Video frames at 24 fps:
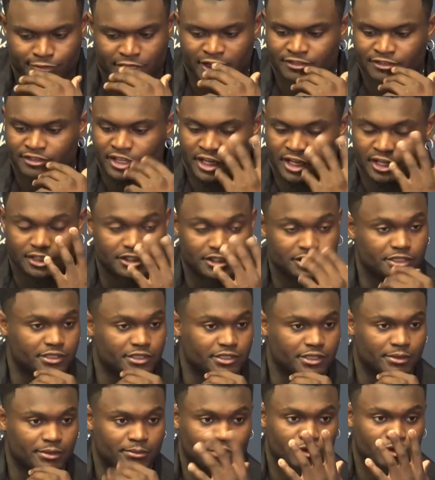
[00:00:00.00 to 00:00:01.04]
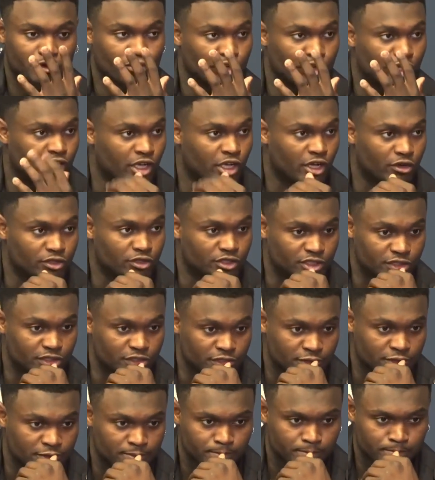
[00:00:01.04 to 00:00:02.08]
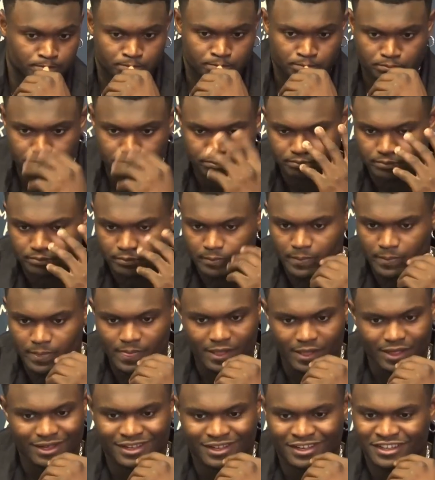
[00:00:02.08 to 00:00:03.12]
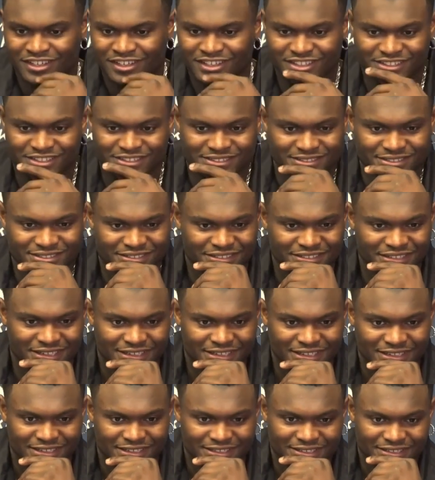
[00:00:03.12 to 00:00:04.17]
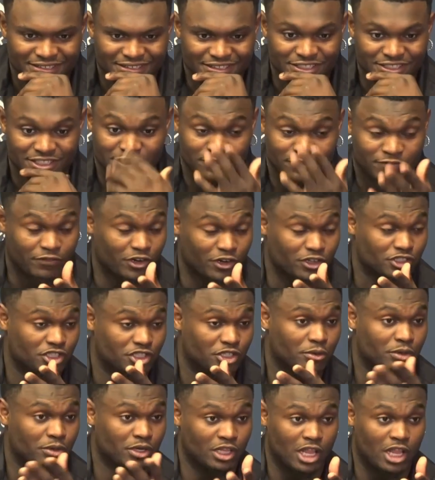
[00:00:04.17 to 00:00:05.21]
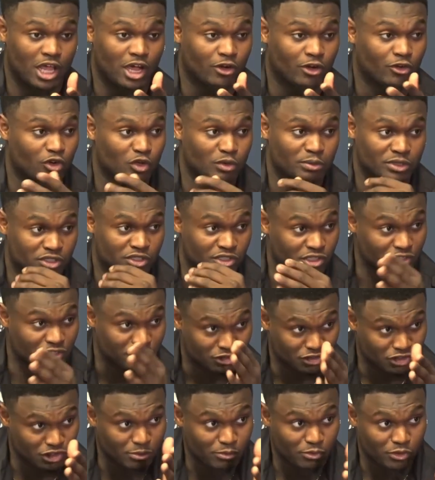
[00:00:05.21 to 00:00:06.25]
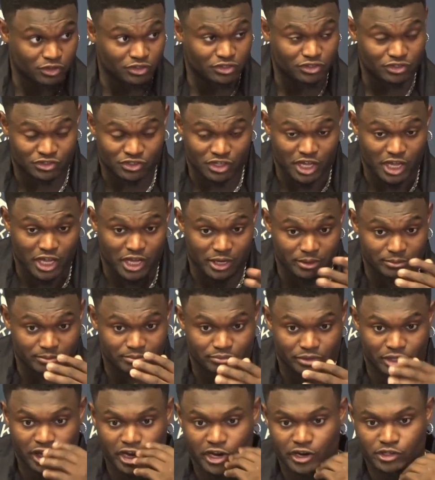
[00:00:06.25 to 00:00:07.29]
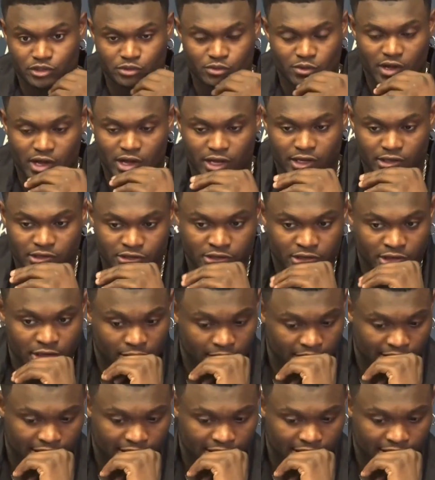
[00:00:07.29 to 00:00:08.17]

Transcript: I'm on three coaches. This is the first year where the locker room has looked somewhat the same players-wise.